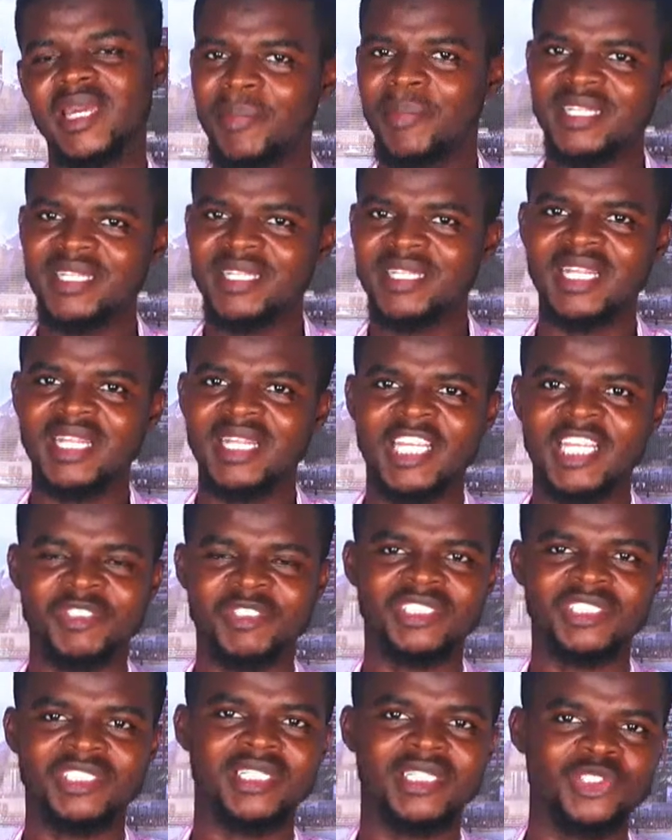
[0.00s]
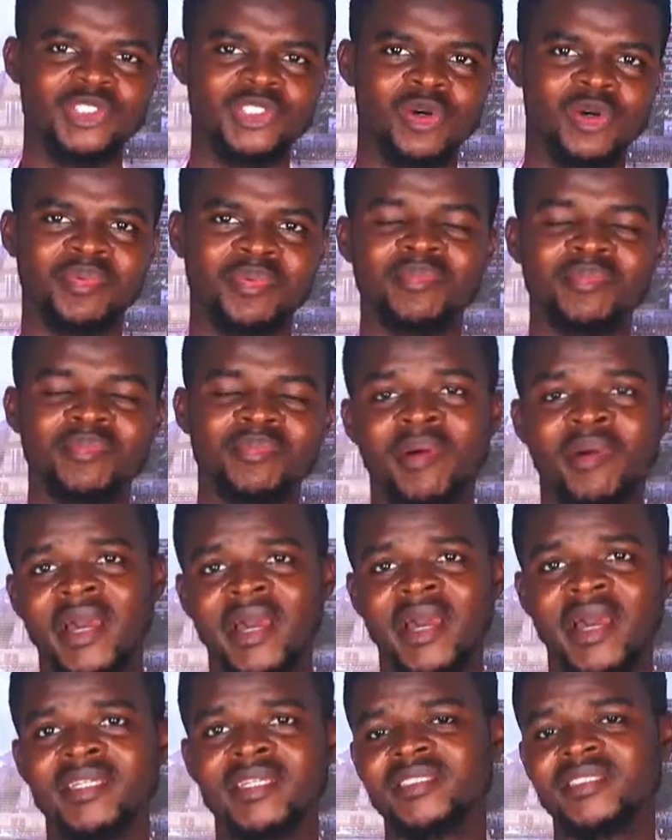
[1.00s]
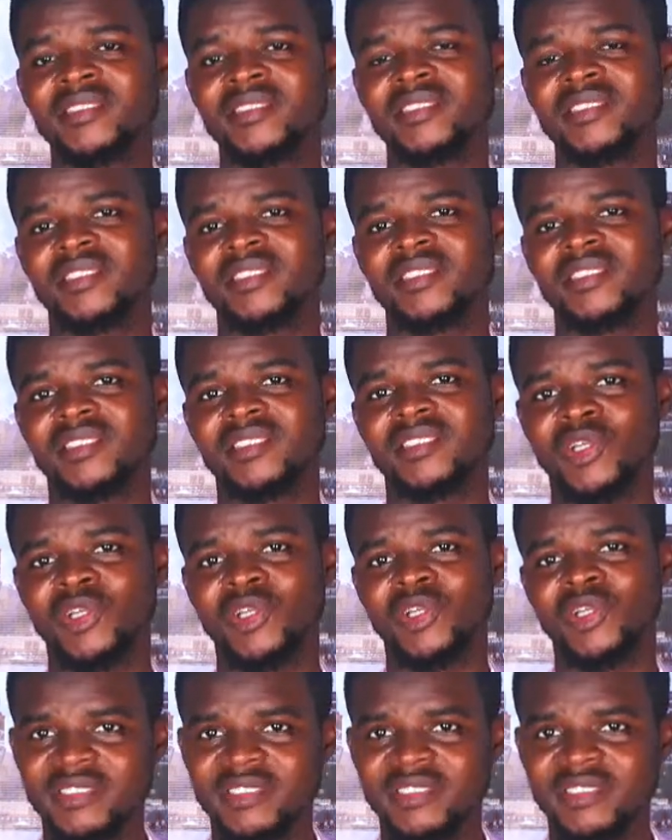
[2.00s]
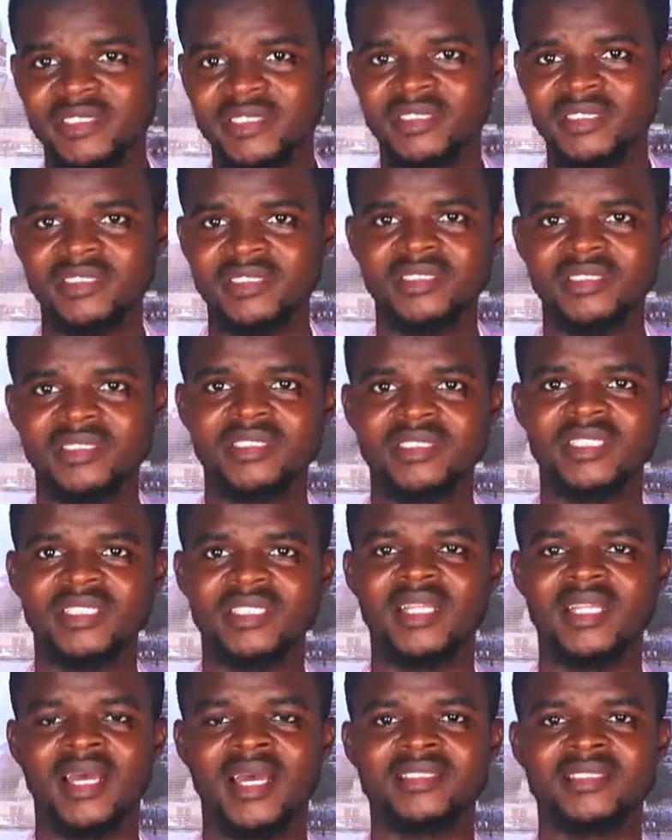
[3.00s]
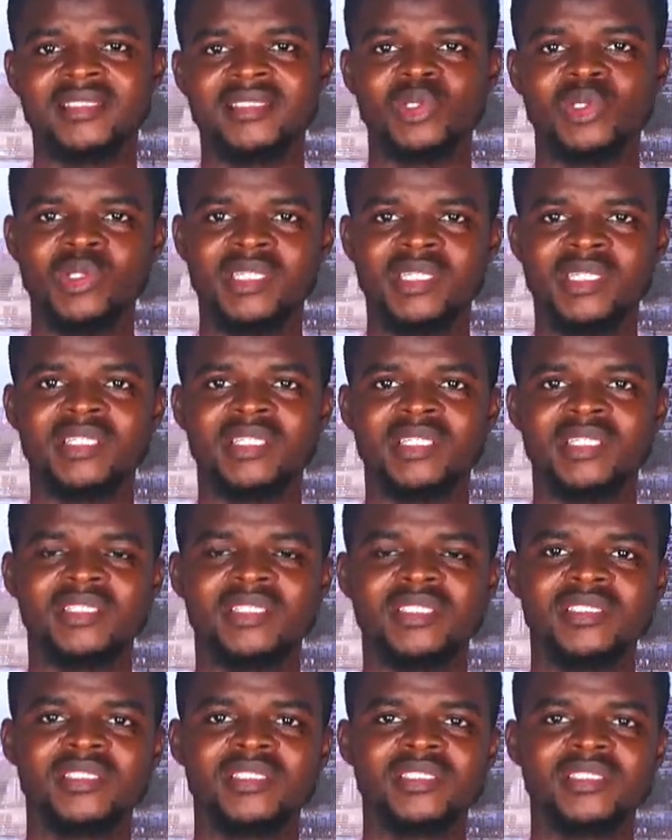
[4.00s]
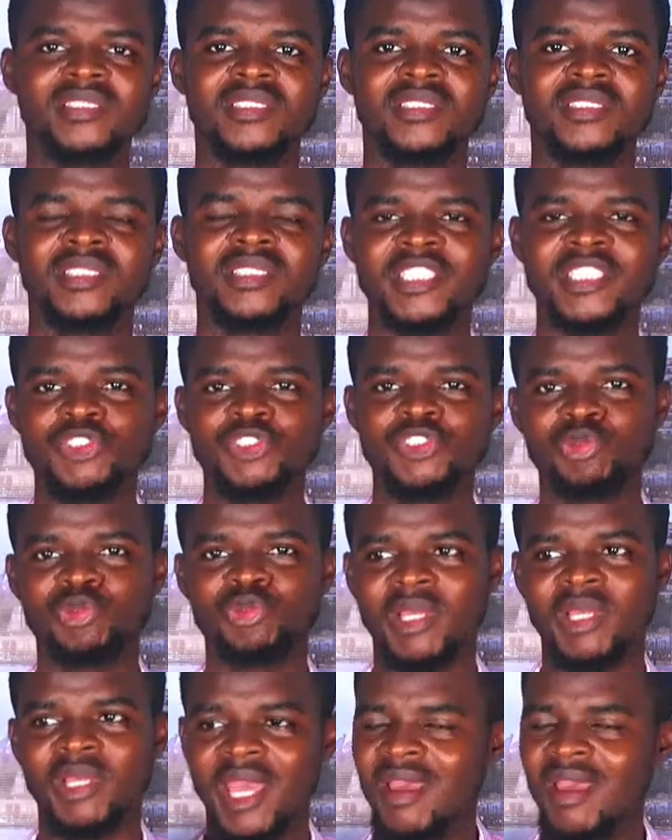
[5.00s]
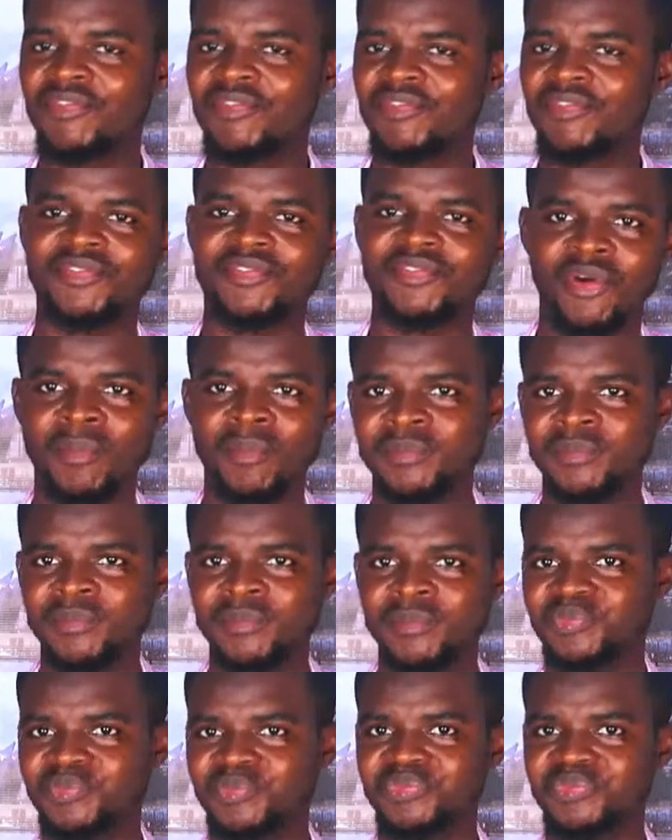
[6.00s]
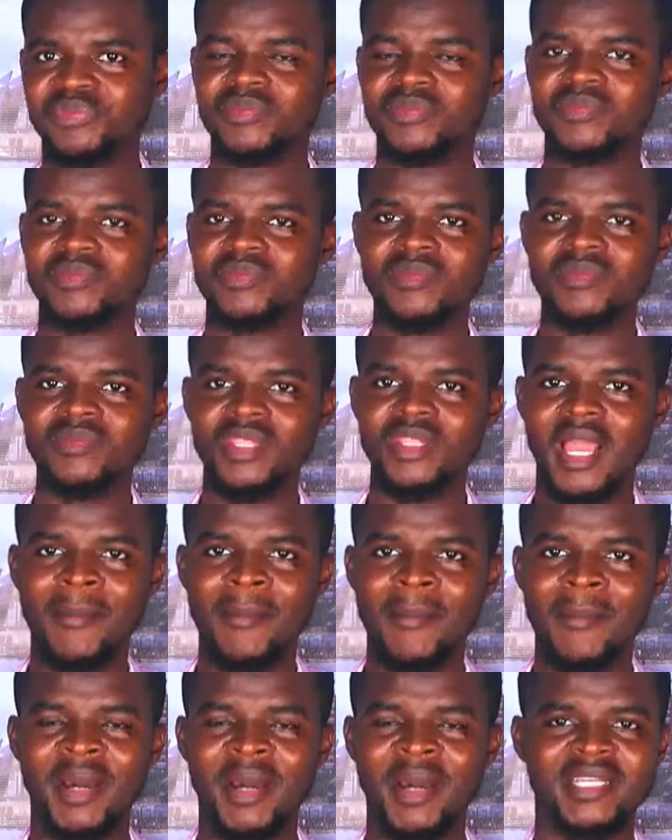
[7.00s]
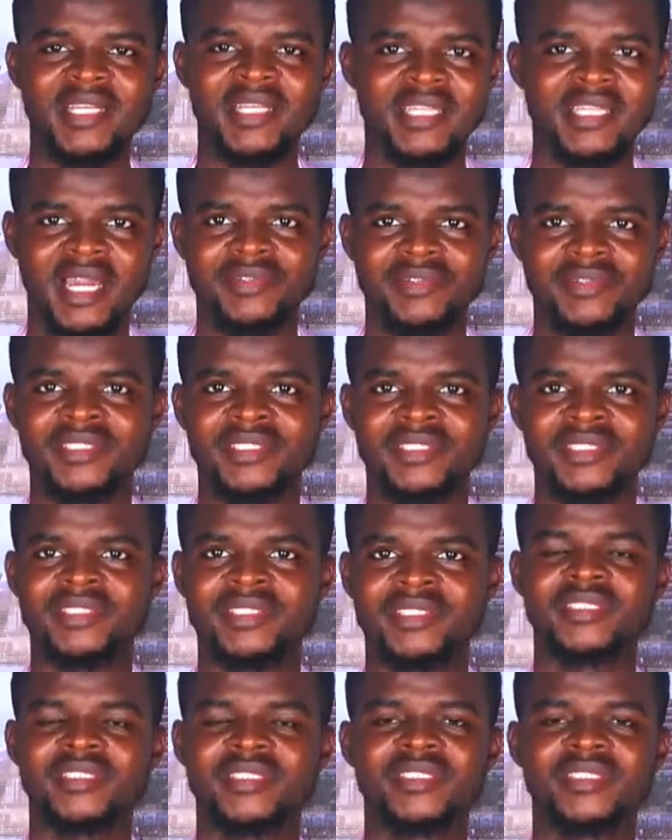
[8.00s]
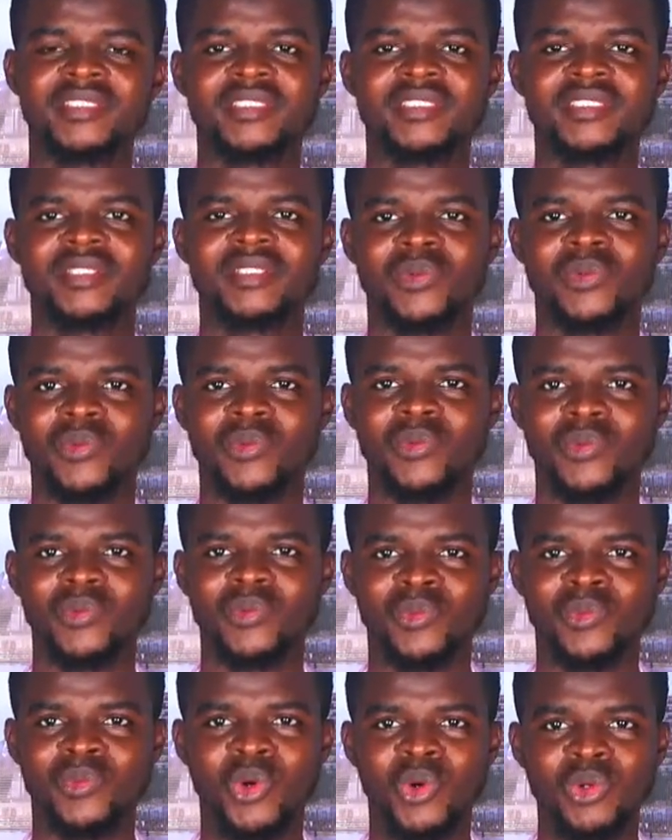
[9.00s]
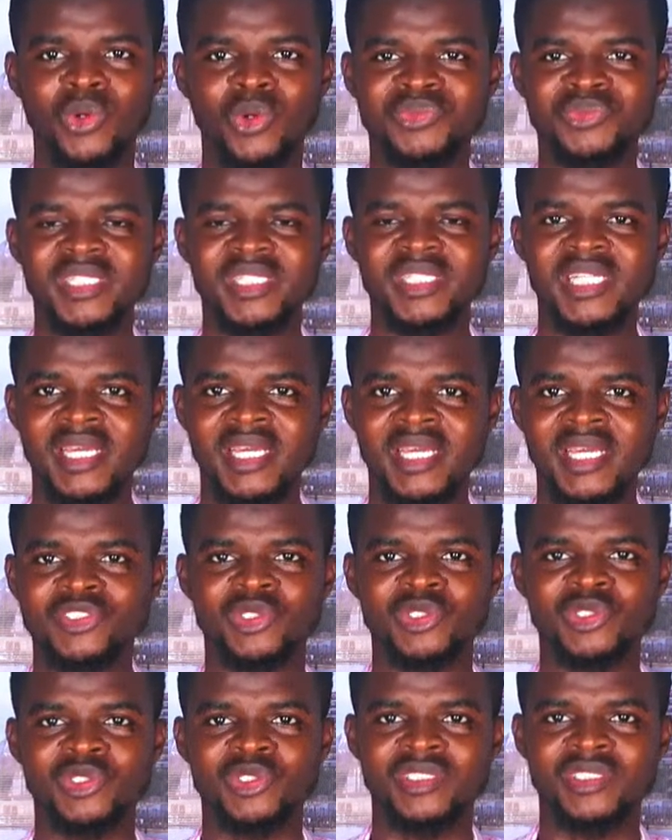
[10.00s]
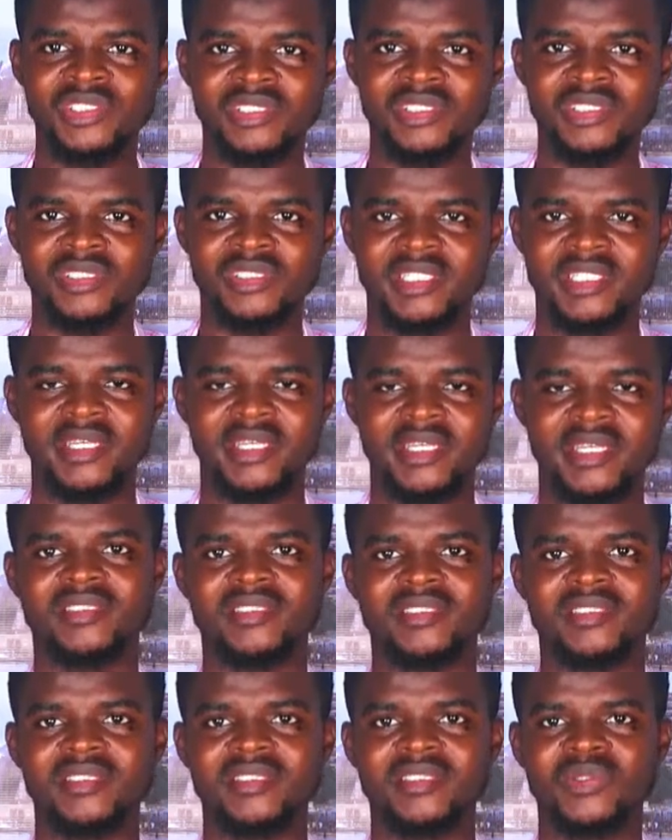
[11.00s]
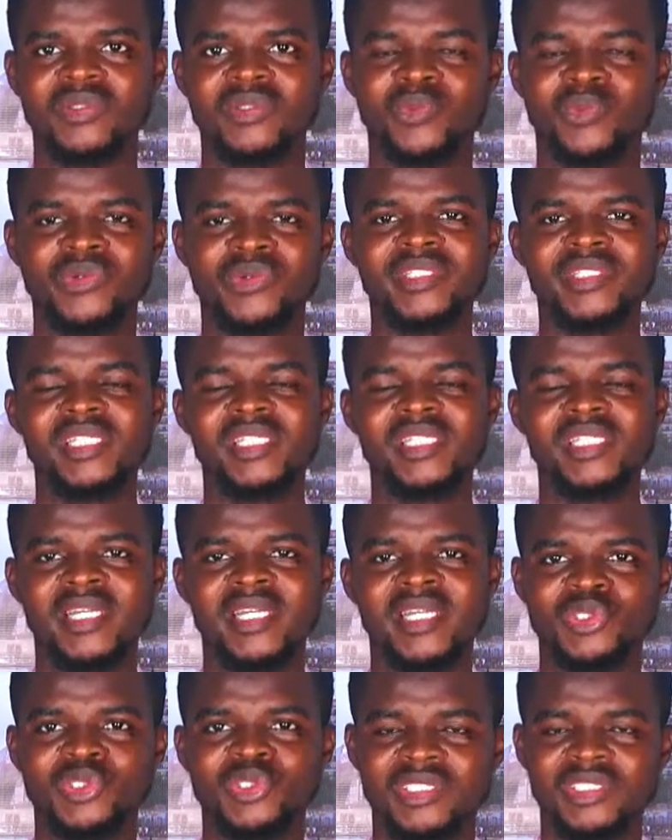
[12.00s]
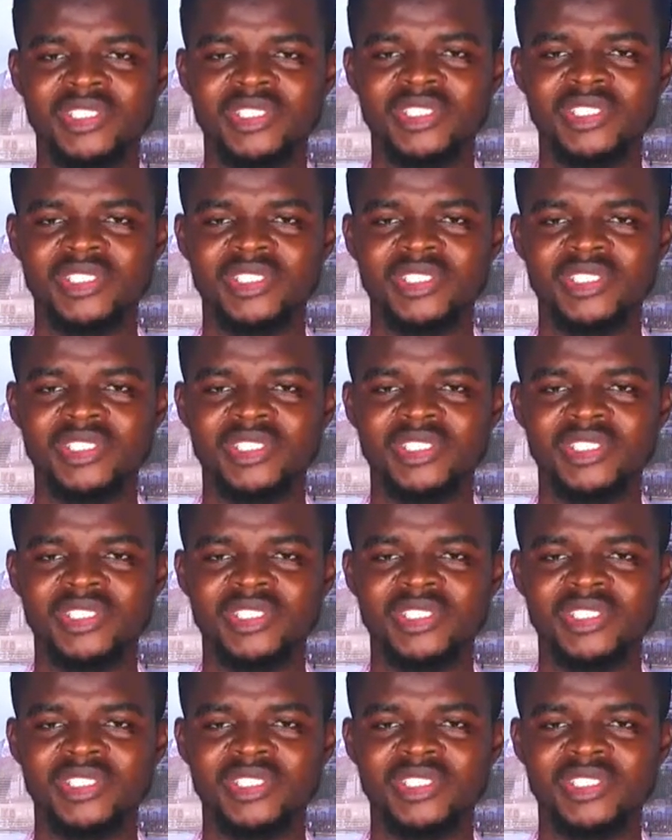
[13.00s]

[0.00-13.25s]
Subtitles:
has been set up by the committee that, okay, they need to hear from Abba Kyari what really led to this case, what really led to this issue.